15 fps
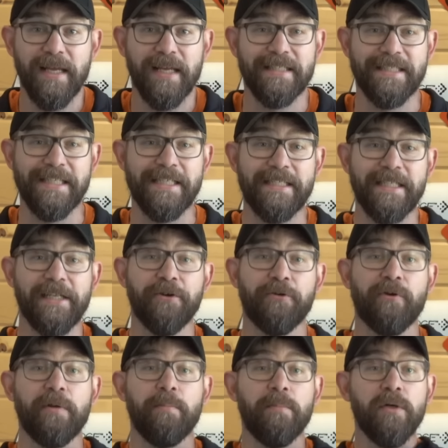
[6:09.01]
it's easy to
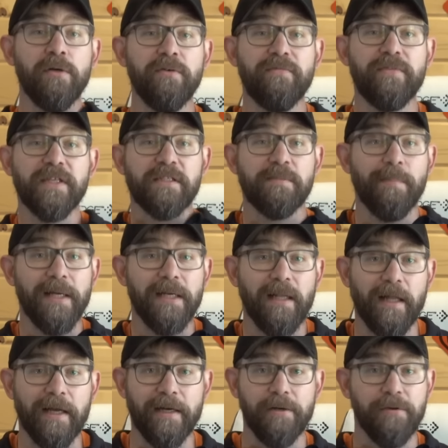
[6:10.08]
remove this mid
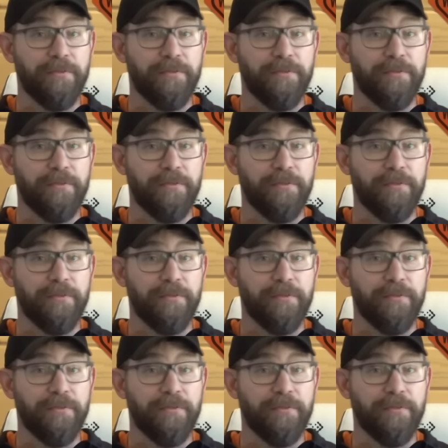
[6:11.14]
layer,